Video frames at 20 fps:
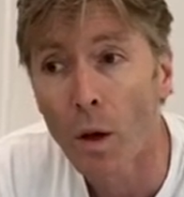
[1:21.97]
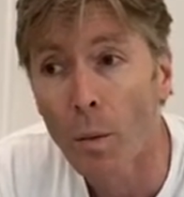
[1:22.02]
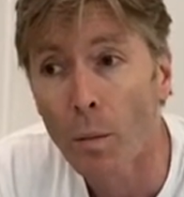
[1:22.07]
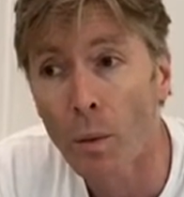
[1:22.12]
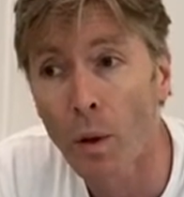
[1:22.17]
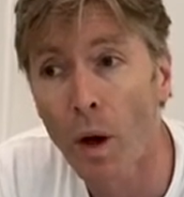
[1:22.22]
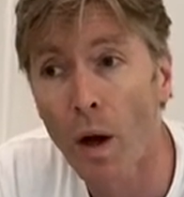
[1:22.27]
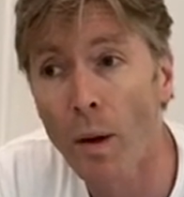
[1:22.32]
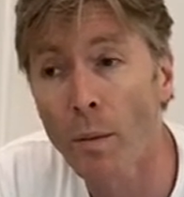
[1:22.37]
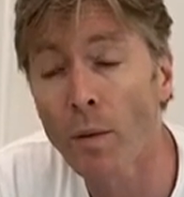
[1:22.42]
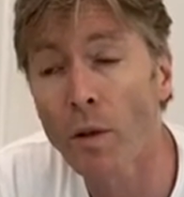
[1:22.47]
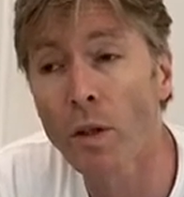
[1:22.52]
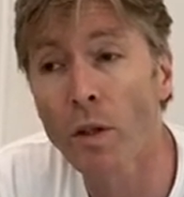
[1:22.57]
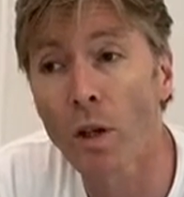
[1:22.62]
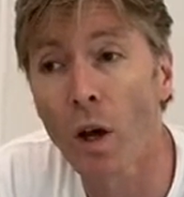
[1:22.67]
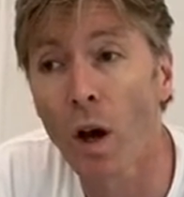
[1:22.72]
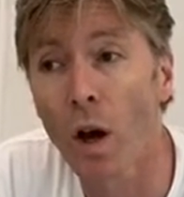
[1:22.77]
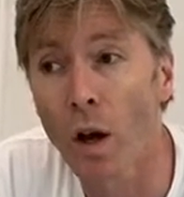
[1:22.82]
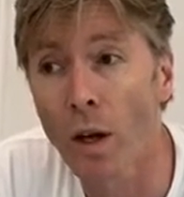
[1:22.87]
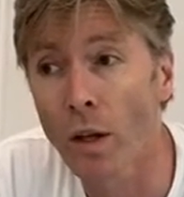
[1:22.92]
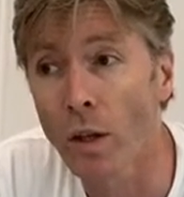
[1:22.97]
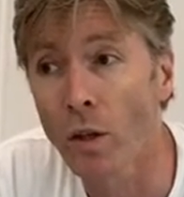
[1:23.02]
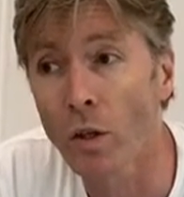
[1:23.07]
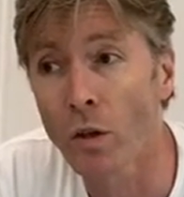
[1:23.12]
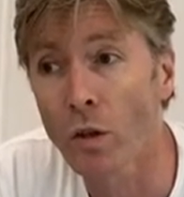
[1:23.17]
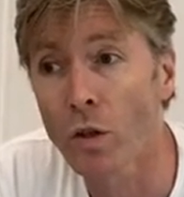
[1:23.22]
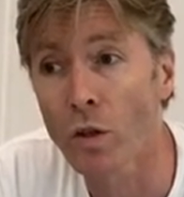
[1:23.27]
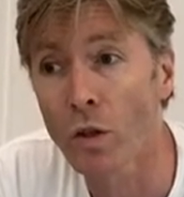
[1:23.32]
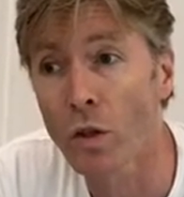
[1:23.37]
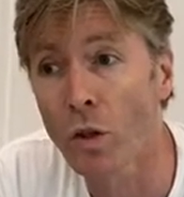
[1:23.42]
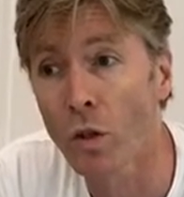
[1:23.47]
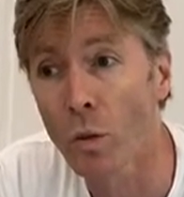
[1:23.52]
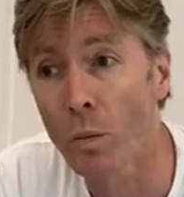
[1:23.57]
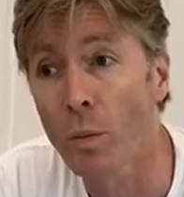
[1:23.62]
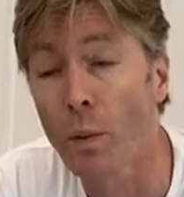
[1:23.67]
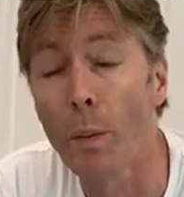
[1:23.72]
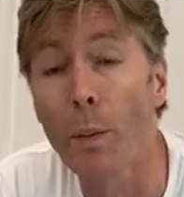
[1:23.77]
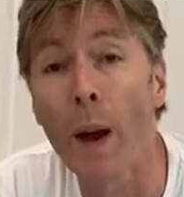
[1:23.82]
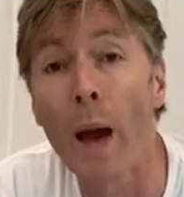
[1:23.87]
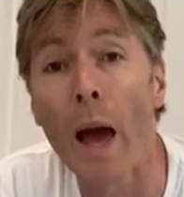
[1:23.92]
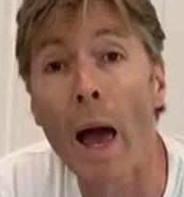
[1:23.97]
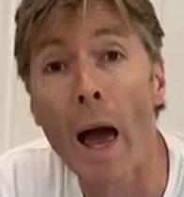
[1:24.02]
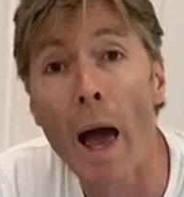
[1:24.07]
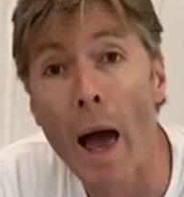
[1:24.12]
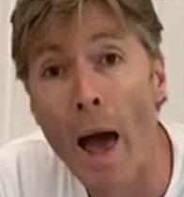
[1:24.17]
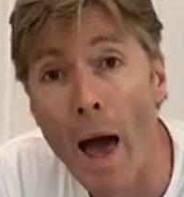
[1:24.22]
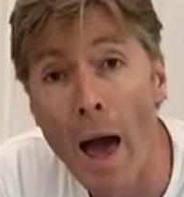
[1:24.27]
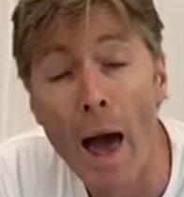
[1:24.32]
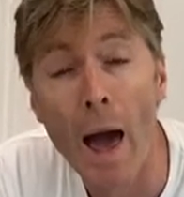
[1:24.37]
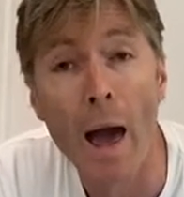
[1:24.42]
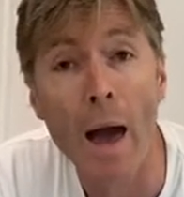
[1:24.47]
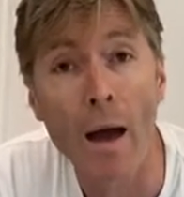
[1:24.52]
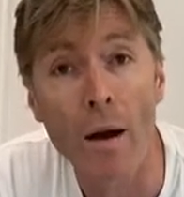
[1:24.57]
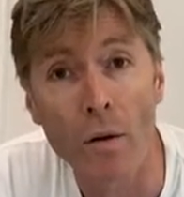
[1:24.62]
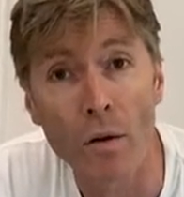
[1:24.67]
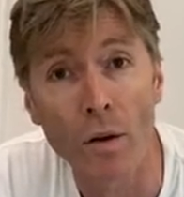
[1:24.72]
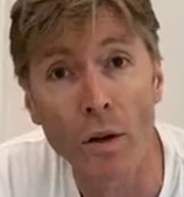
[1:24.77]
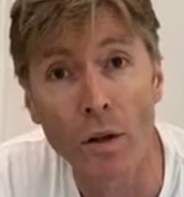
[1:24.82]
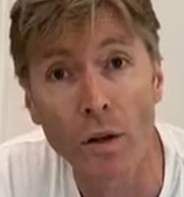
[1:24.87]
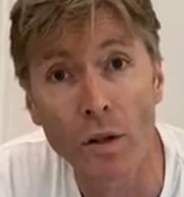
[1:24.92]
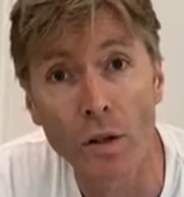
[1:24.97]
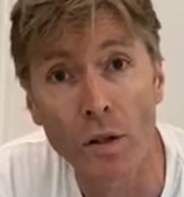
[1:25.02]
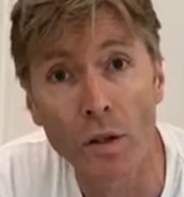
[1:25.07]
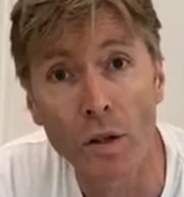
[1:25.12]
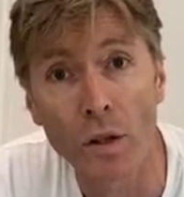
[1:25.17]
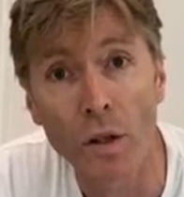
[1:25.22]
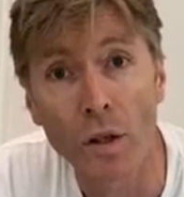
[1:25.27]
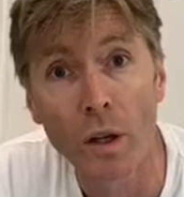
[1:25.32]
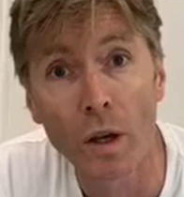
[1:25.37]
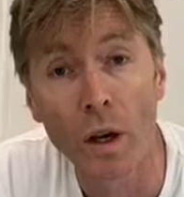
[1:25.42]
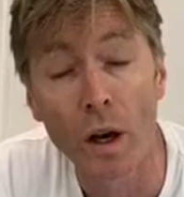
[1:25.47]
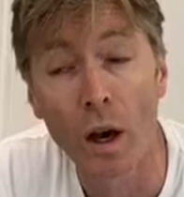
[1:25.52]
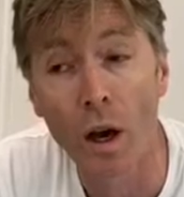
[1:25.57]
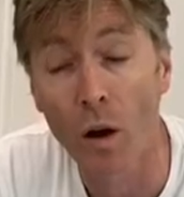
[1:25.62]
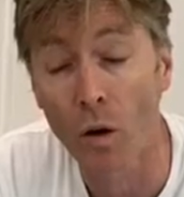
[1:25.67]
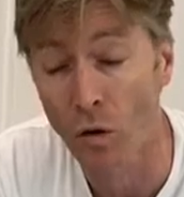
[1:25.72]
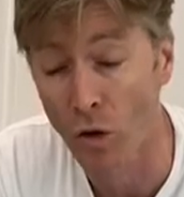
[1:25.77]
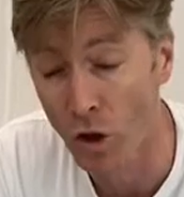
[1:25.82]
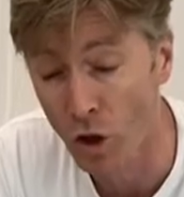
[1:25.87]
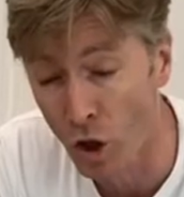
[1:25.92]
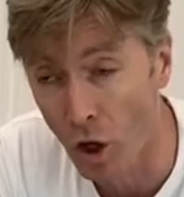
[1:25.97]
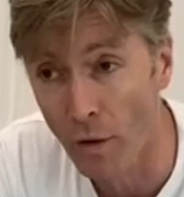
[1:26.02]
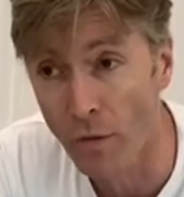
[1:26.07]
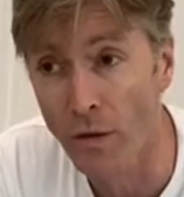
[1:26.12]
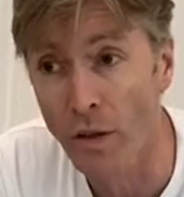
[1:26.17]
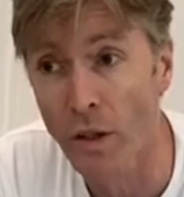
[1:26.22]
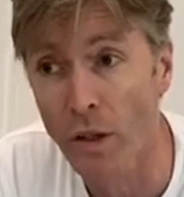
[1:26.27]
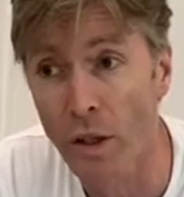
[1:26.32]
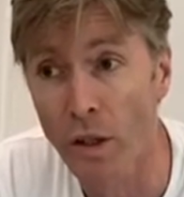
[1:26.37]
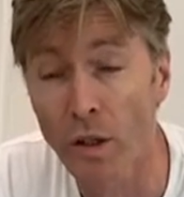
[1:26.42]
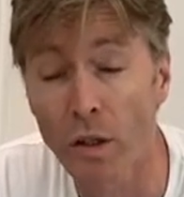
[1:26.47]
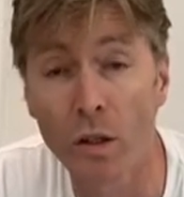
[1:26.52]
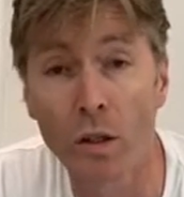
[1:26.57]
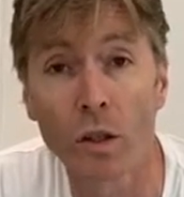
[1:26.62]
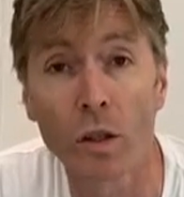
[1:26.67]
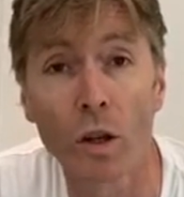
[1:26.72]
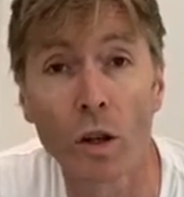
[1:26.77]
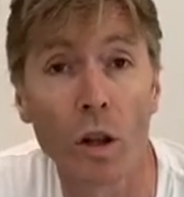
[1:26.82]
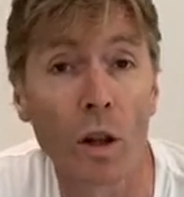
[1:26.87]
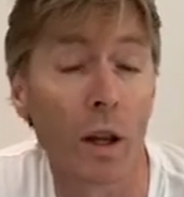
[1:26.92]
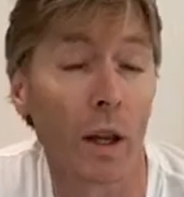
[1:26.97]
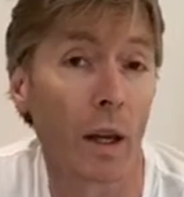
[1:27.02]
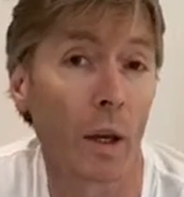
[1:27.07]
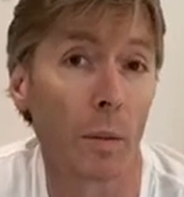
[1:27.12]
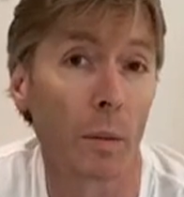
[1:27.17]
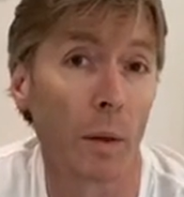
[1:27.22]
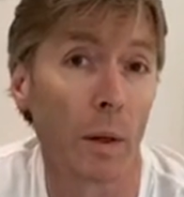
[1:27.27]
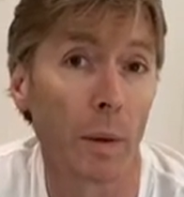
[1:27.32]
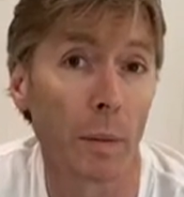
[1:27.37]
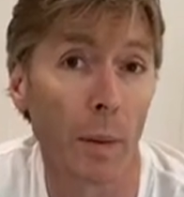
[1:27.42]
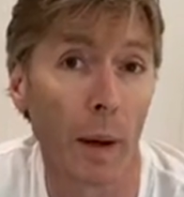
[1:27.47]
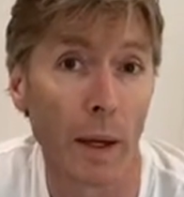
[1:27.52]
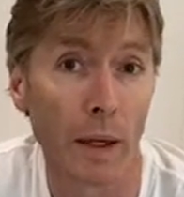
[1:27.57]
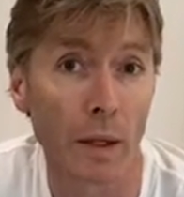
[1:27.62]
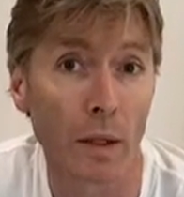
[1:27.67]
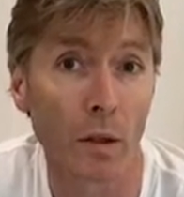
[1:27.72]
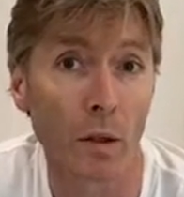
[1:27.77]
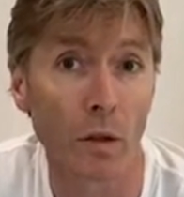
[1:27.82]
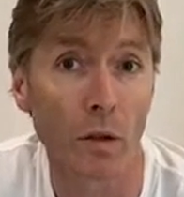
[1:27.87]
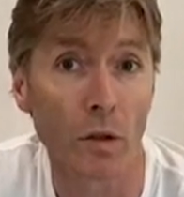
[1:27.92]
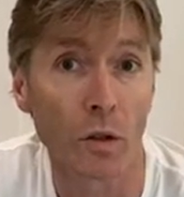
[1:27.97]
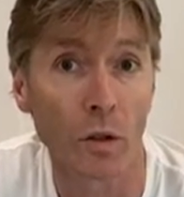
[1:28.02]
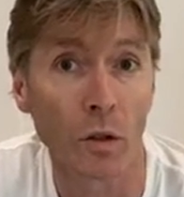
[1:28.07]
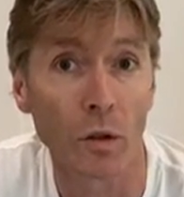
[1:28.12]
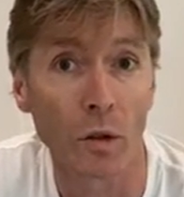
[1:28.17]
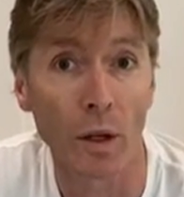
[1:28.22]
Primers are used to prepare areas or surfaces so that they can be painted onto.